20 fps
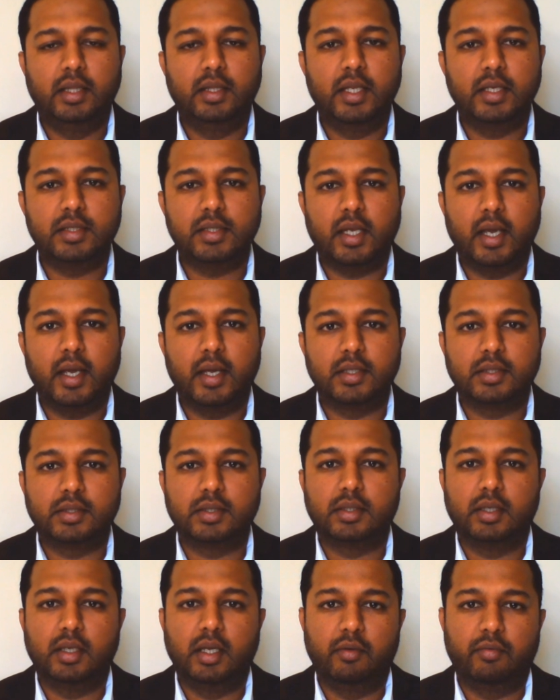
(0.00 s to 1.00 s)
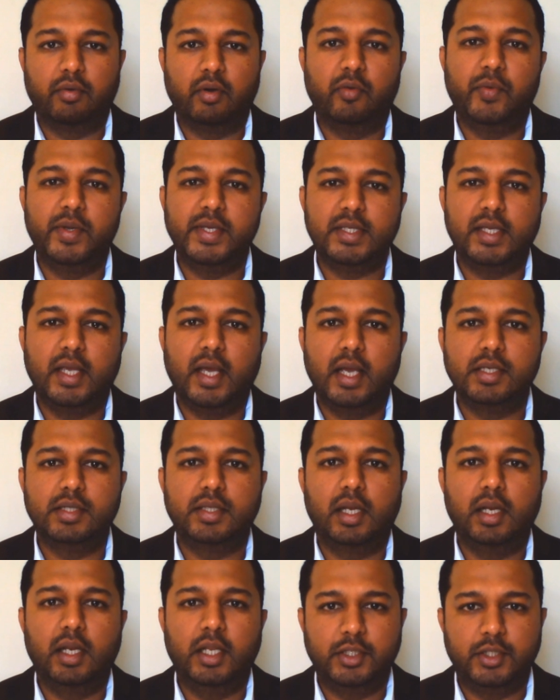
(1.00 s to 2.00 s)
In this case, if a VCI
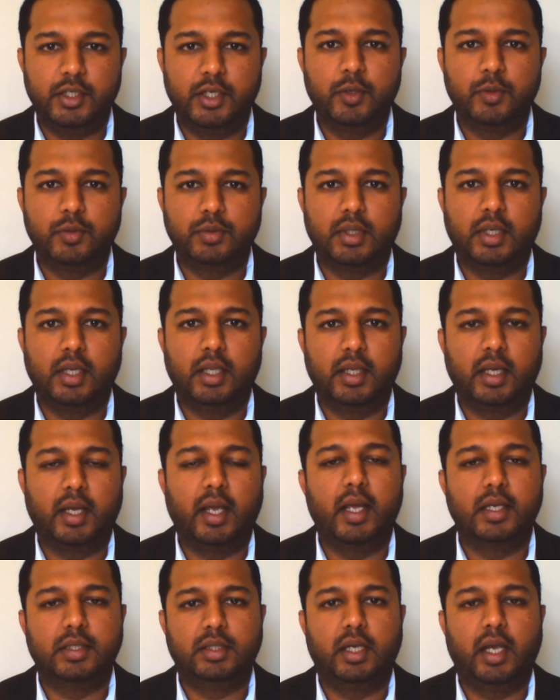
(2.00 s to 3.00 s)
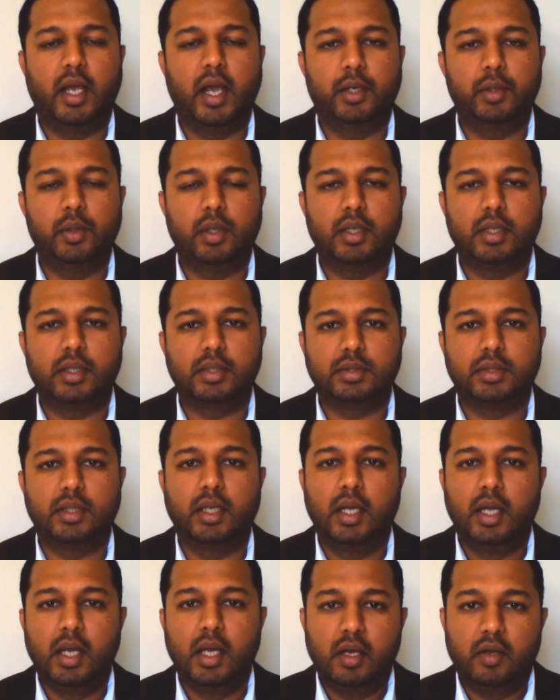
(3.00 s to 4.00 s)
gel is used in the casing
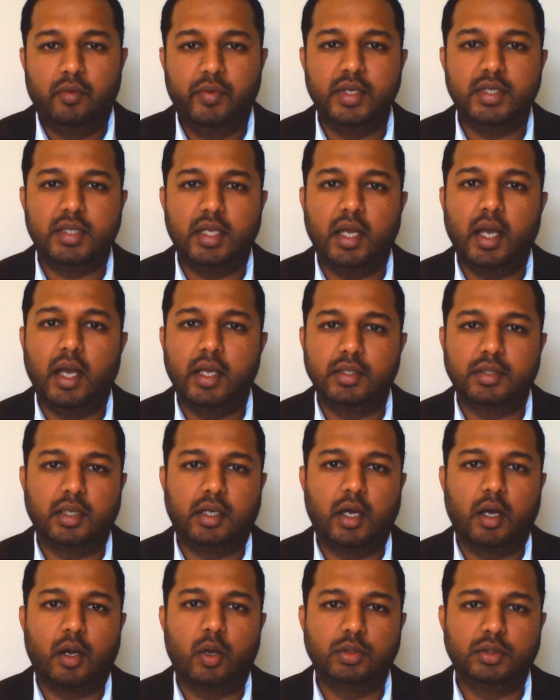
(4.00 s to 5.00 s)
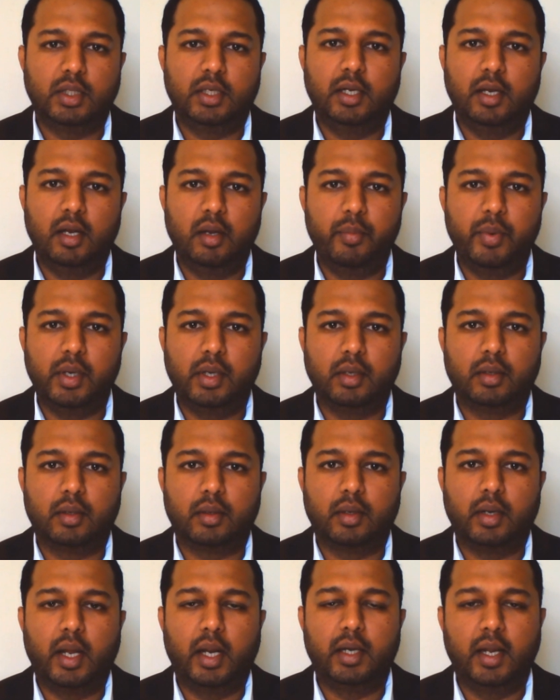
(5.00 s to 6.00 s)
annulus, VCI is a corrosion
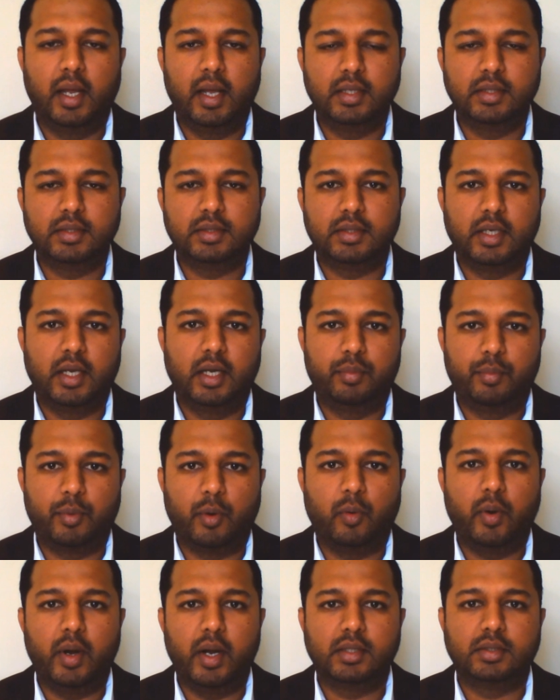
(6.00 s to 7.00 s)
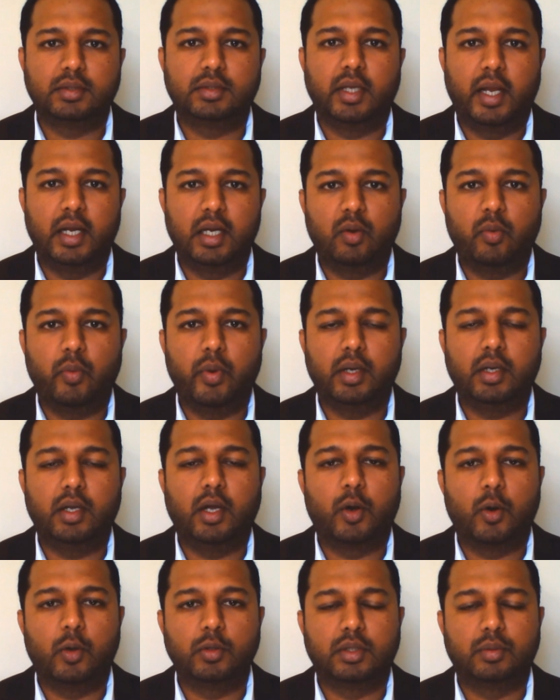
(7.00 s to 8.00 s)
inhibitor and hence it provides
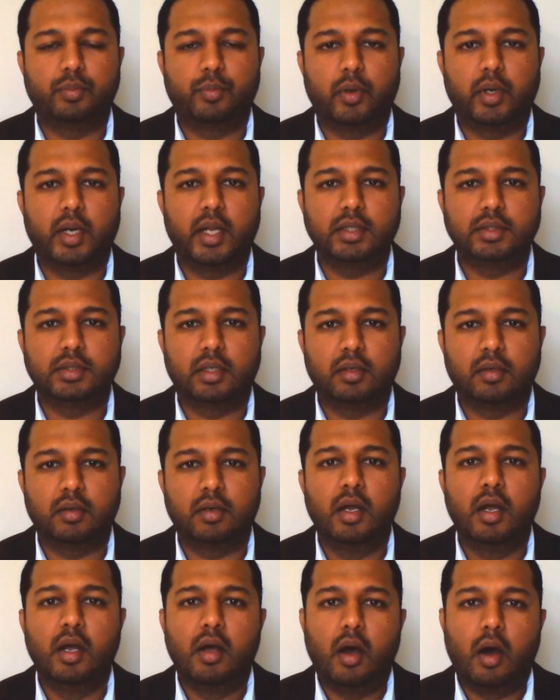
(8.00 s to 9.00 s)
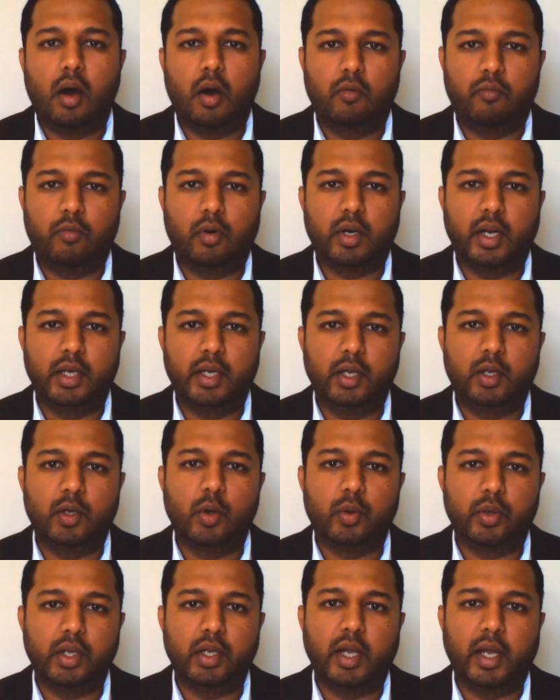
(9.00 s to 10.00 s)
adequate corrosion protection for any
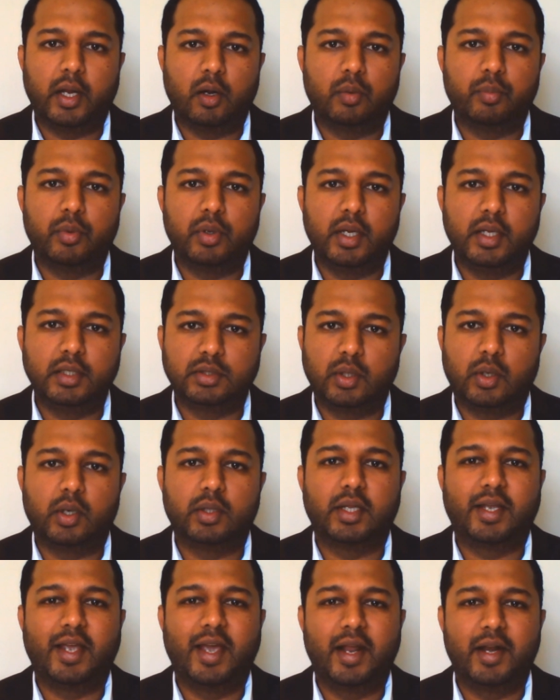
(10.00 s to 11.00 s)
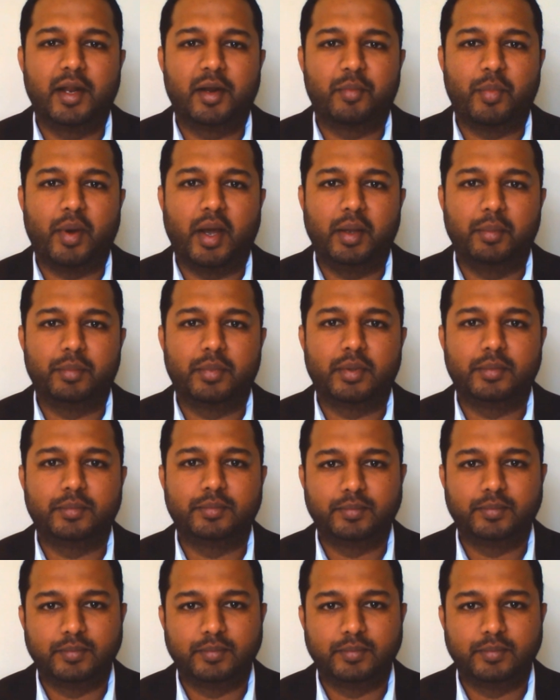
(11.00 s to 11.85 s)
coating anomalies on the carrier pipe.